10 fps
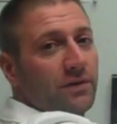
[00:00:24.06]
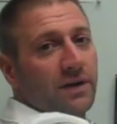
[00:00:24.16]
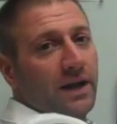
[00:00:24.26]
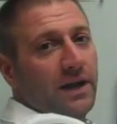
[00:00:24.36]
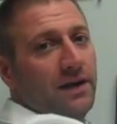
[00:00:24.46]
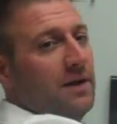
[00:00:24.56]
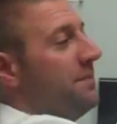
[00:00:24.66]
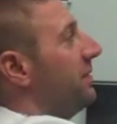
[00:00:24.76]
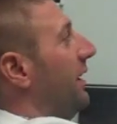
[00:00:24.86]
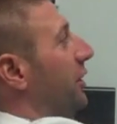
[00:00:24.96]
Okay.
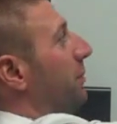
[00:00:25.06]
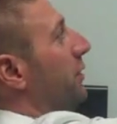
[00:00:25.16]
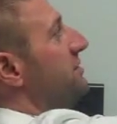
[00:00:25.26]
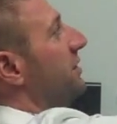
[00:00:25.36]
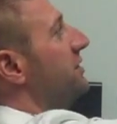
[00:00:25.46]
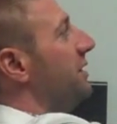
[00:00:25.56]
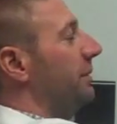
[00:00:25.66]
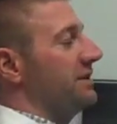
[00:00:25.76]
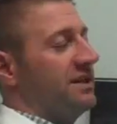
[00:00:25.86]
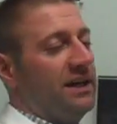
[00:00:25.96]
Now, your posterior
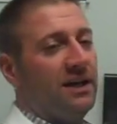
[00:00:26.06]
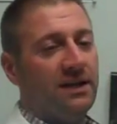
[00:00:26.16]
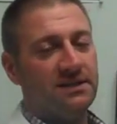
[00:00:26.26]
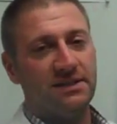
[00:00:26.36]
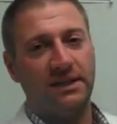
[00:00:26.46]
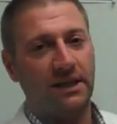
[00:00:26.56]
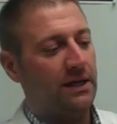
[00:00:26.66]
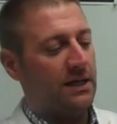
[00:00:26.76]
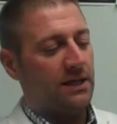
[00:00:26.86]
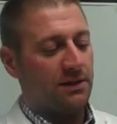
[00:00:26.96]
tibial tendon is the
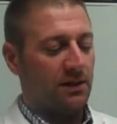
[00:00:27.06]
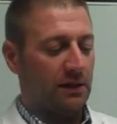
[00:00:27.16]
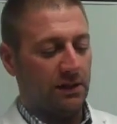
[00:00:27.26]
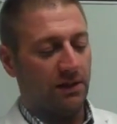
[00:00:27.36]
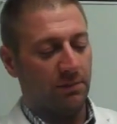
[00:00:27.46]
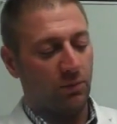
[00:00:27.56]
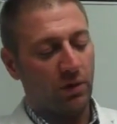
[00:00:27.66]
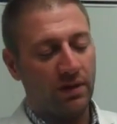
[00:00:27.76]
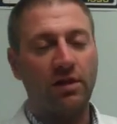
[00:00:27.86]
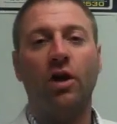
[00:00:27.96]
the, the,
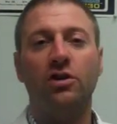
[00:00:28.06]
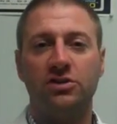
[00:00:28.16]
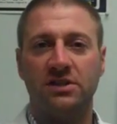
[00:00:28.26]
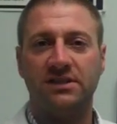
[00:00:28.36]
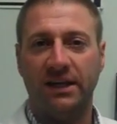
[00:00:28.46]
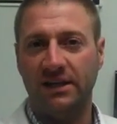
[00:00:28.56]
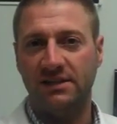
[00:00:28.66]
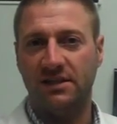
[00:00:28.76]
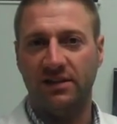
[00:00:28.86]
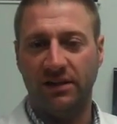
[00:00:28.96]
one of the largest
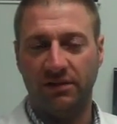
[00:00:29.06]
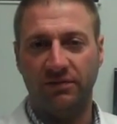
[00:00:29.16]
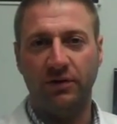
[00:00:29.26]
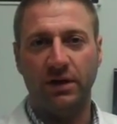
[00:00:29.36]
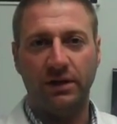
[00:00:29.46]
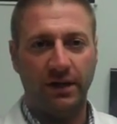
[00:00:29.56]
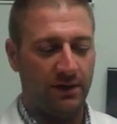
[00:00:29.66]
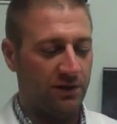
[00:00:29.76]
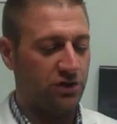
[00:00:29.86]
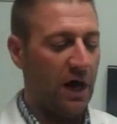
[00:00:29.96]
tendons in the, in the foot,
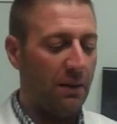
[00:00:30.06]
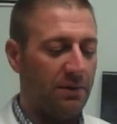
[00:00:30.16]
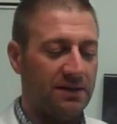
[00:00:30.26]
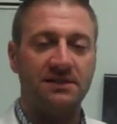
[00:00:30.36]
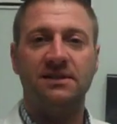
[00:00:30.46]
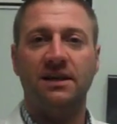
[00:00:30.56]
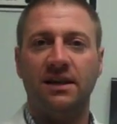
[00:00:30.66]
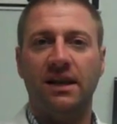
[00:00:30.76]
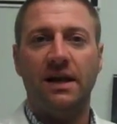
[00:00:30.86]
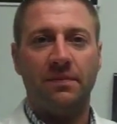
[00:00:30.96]
and the job of this
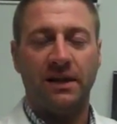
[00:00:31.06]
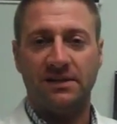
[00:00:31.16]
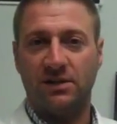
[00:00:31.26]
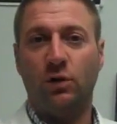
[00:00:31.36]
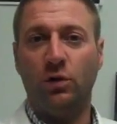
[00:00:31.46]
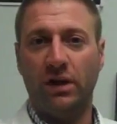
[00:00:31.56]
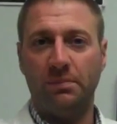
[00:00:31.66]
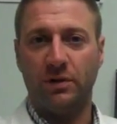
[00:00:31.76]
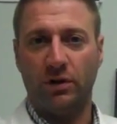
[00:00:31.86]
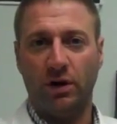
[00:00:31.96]
tendon is to hold
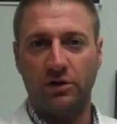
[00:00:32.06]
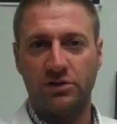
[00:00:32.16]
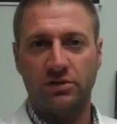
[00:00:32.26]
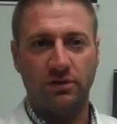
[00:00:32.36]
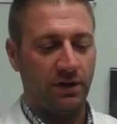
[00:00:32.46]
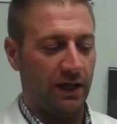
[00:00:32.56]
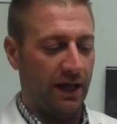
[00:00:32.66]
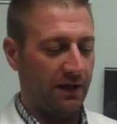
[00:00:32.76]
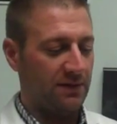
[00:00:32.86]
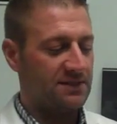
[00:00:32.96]
up your arch,
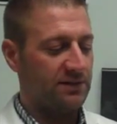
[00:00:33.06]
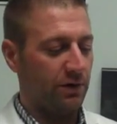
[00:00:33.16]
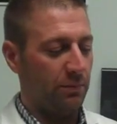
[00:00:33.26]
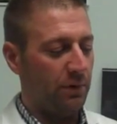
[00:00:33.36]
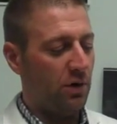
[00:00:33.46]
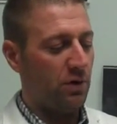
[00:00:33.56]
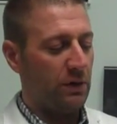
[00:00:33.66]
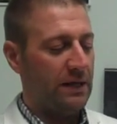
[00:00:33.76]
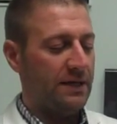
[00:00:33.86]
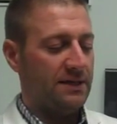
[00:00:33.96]
okay? And this little
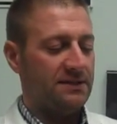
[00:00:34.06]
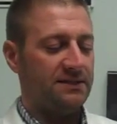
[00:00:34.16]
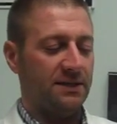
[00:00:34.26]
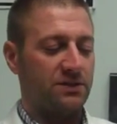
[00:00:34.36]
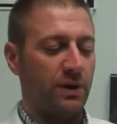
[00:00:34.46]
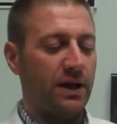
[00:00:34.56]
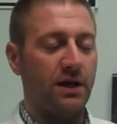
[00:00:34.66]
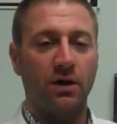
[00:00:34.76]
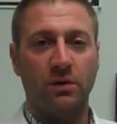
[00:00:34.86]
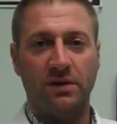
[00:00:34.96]
bone sits right
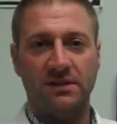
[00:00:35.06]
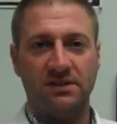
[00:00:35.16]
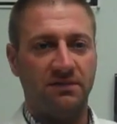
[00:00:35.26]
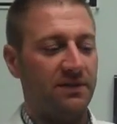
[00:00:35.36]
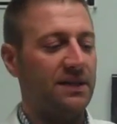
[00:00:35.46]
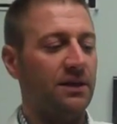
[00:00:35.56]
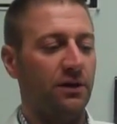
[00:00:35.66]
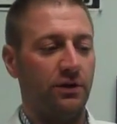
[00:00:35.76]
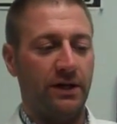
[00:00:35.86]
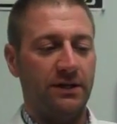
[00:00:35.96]
here where this
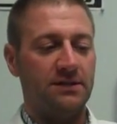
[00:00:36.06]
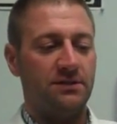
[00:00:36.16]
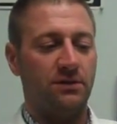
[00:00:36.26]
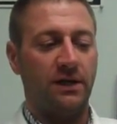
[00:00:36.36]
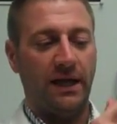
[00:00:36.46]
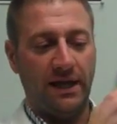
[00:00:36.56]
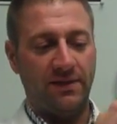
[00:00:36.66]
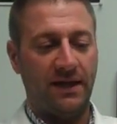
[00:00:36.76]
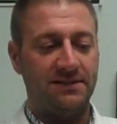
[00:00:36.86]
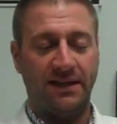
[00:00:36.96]
navicular is, okay,
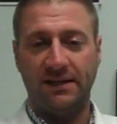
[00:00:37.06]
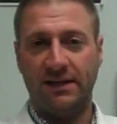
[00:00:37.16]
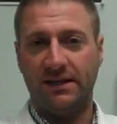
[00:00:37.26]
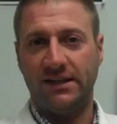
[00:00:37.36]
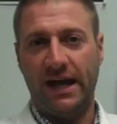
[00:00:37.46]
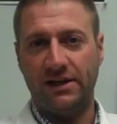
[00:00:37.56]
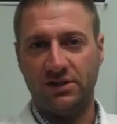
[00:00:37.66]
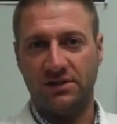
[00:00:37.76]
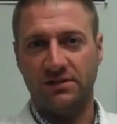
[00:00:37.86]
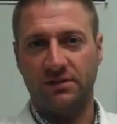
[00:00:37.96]
and that tendon
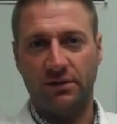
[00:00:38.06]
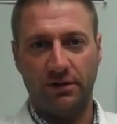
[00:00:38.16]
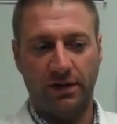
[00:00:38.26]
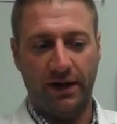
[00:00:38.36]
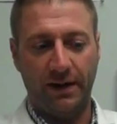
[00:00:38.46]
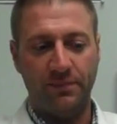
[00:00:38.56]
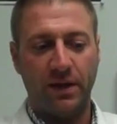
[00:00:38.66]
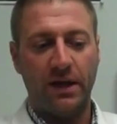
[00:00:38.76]
attaches, all right?